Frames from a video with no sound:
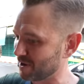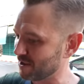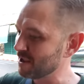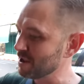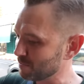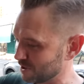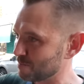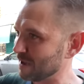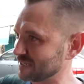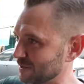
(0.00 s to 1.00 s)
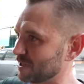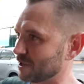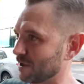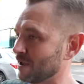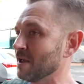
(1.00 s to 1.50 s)
when, when, you mix it with
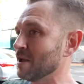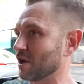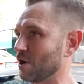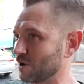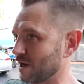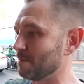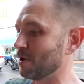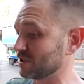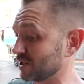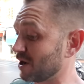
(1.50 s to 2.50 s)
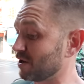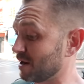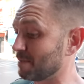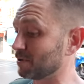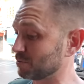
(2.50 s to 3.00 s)
the coconut milk, so the
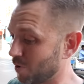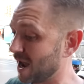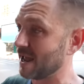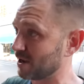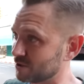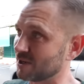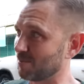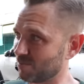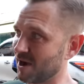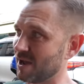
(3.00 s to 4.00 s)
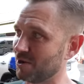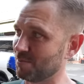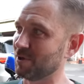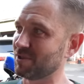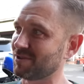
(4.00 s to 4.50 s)
coconut milk's white, it goes like bright
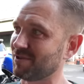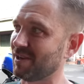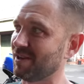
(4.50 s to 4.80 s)
luminous green.